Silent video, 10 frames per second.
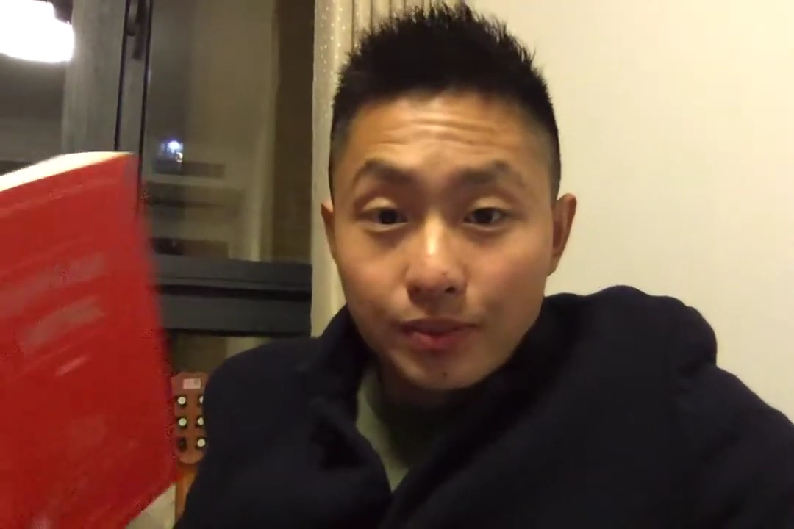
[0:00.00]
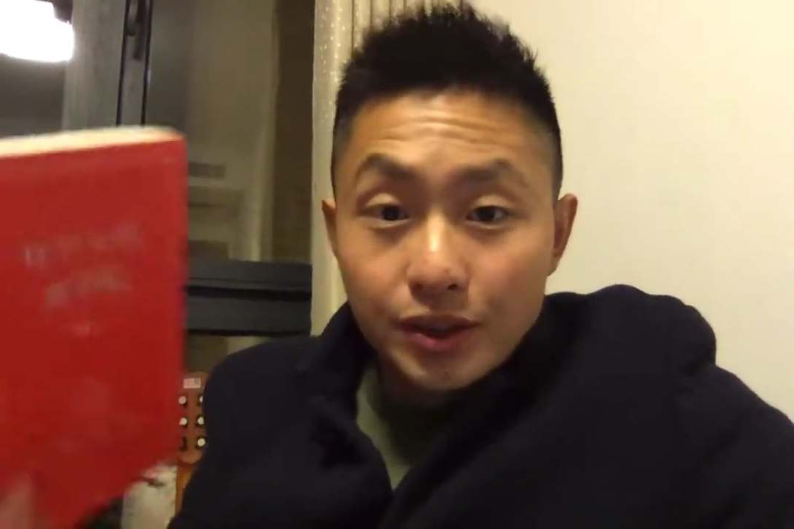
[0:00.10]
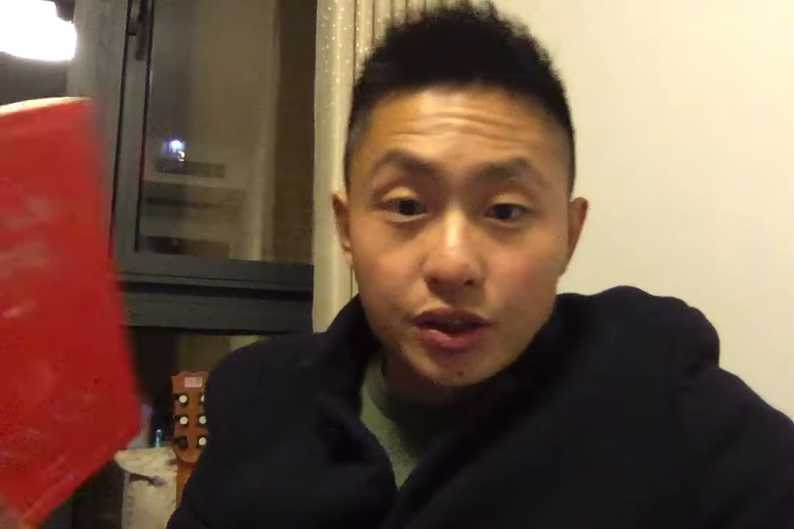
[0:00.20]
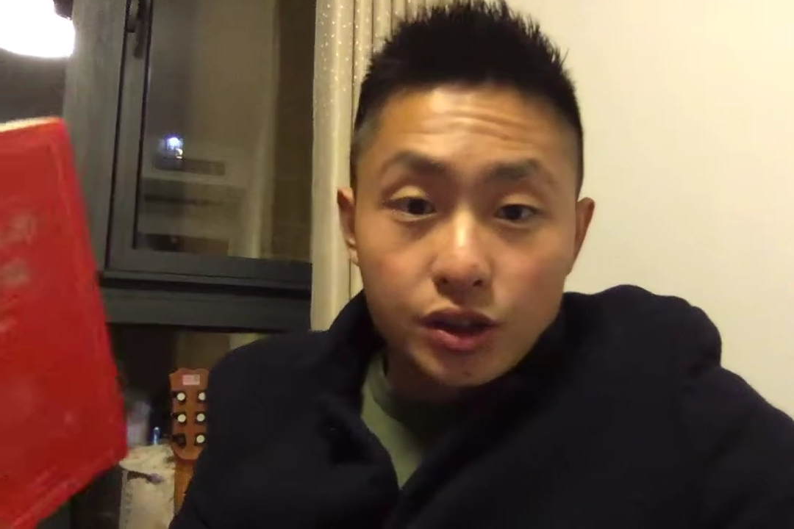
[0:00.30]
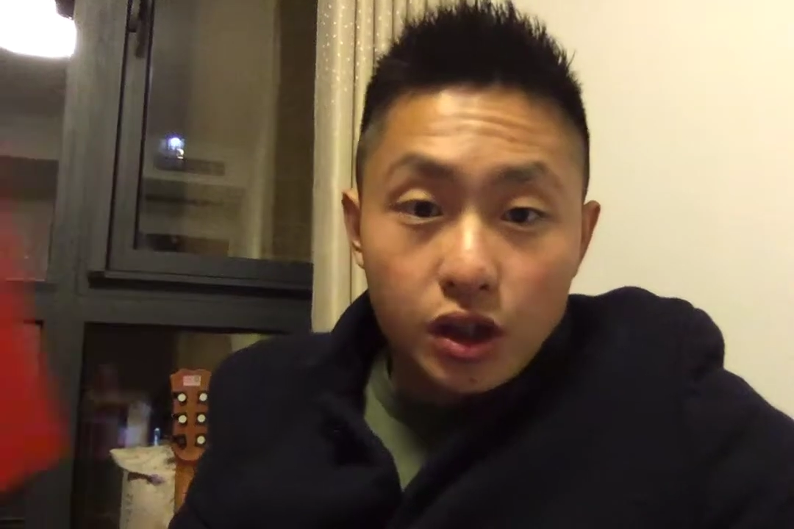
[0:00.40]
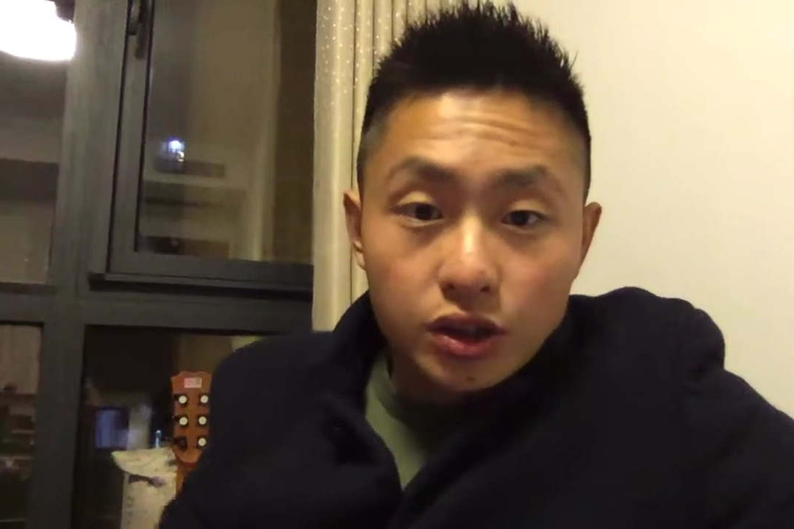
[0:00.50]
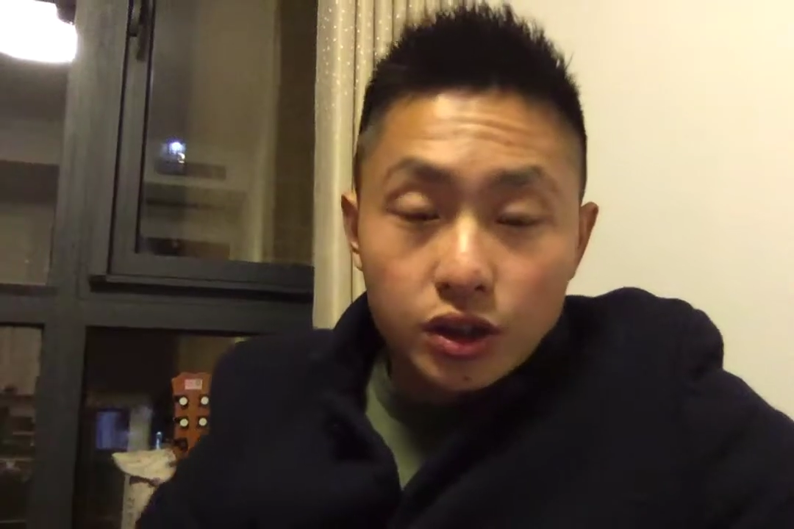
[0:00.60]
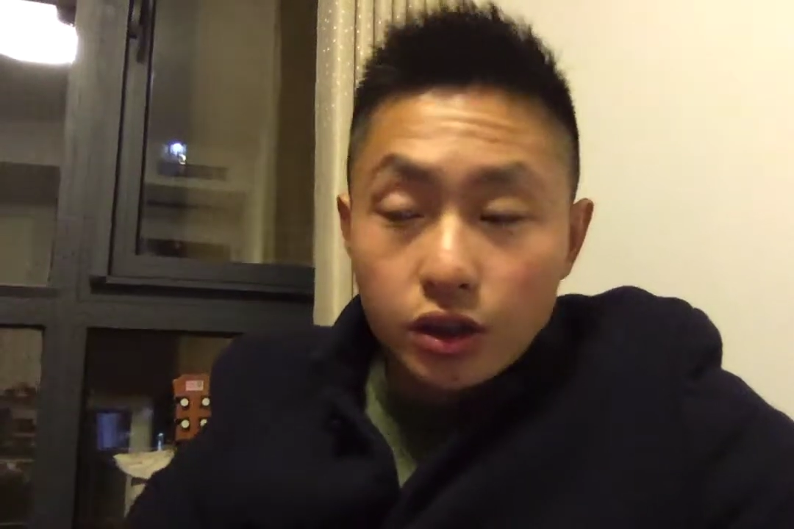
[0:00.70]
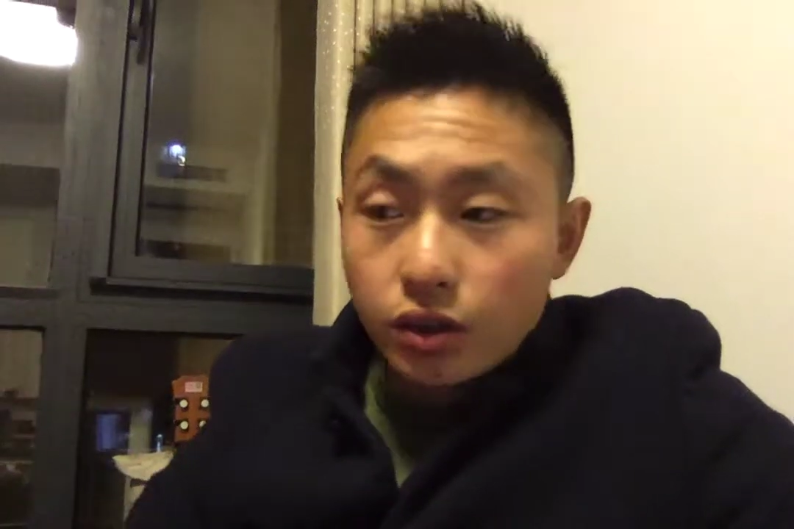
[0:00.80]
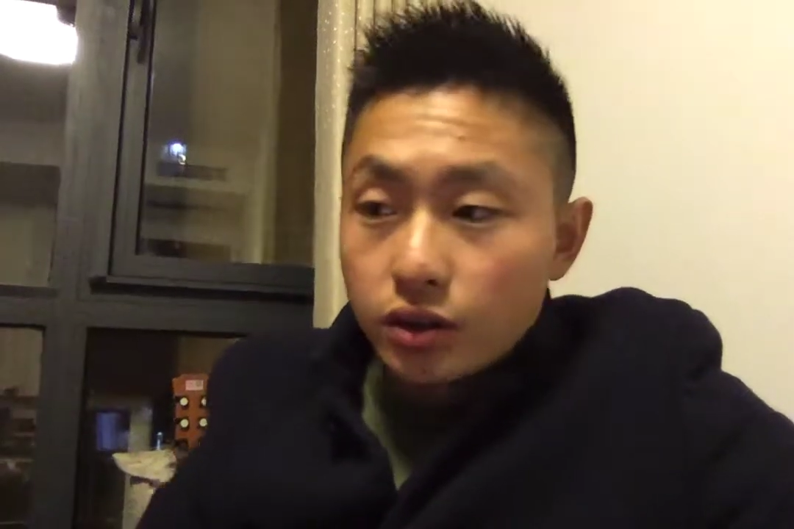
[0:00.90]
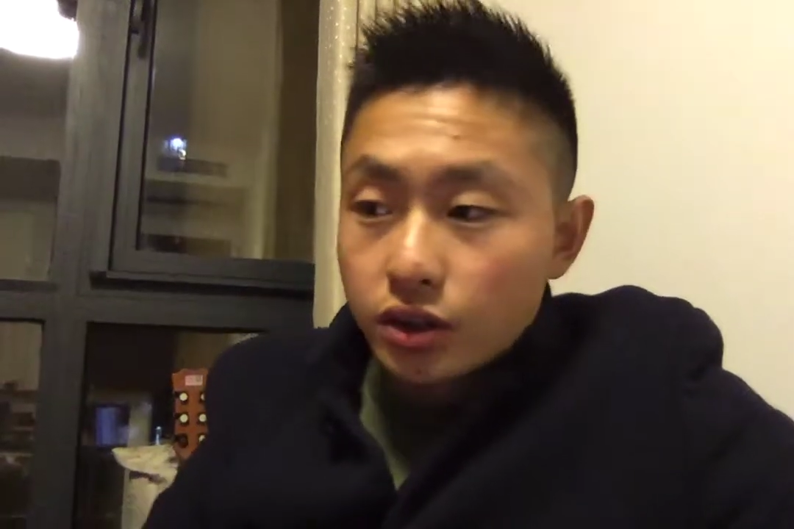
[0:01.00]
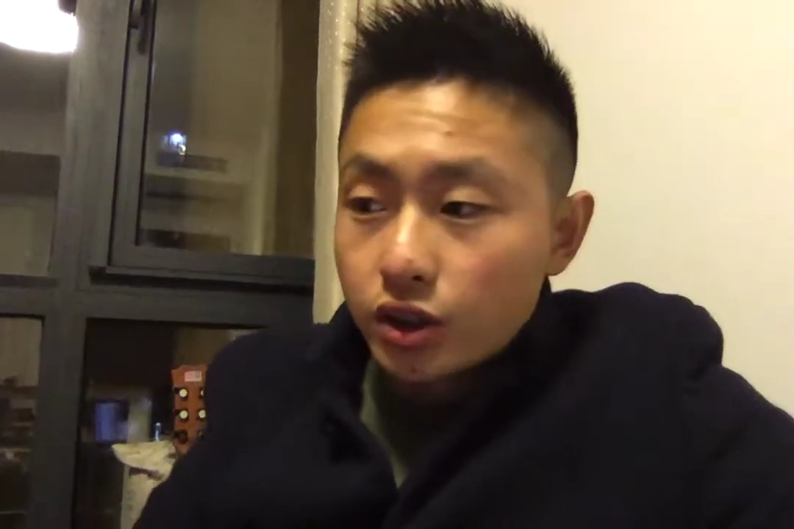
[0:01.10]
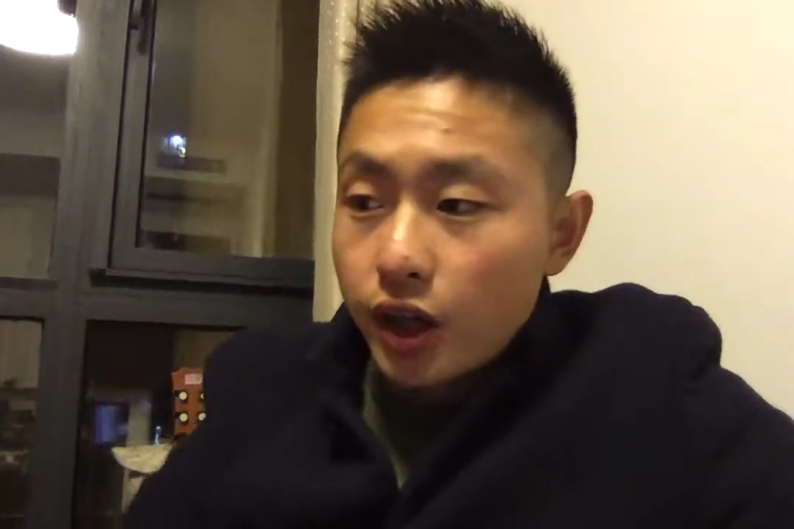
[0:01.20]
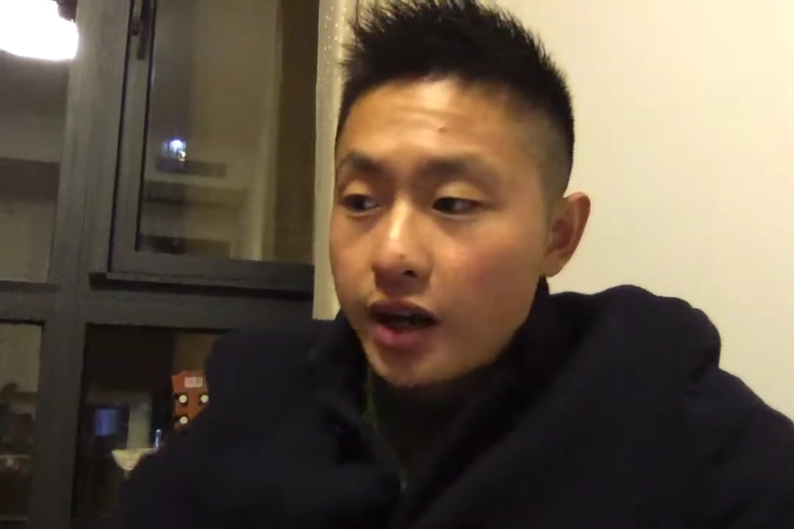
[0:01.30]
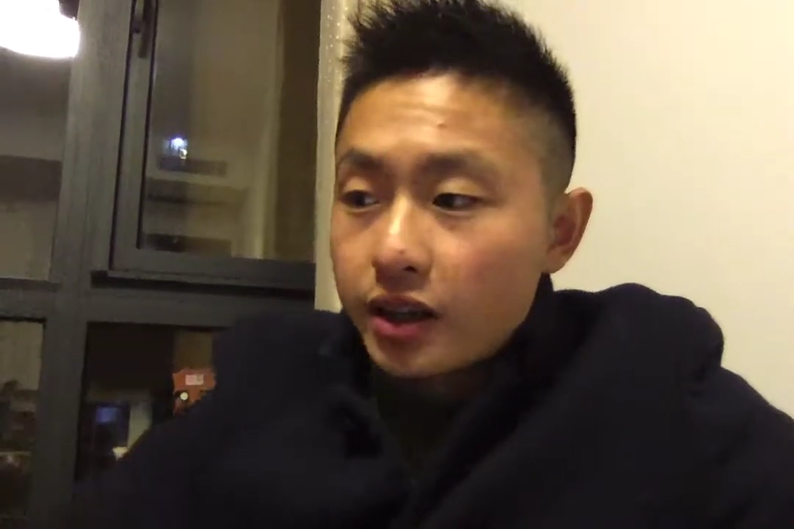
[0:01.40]
business consultant in
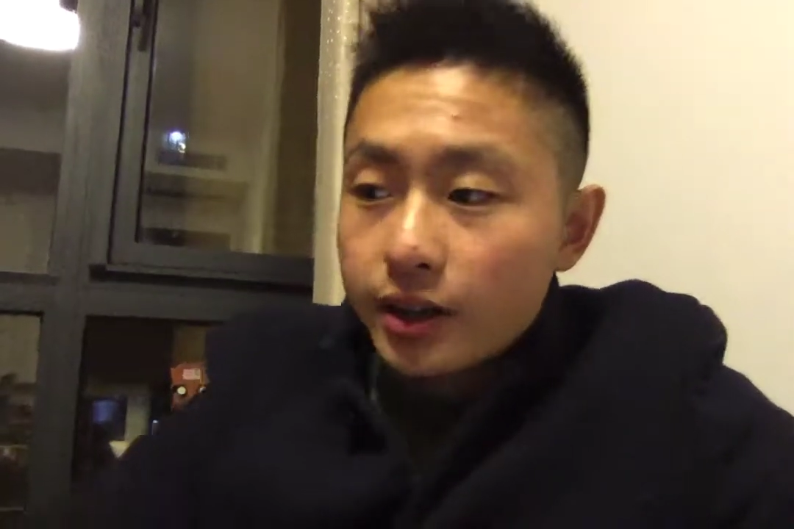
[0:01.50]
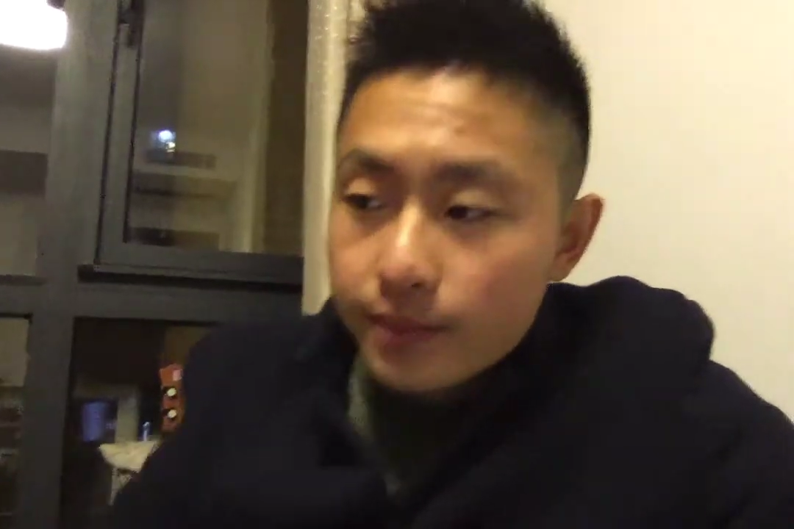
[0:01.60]
China.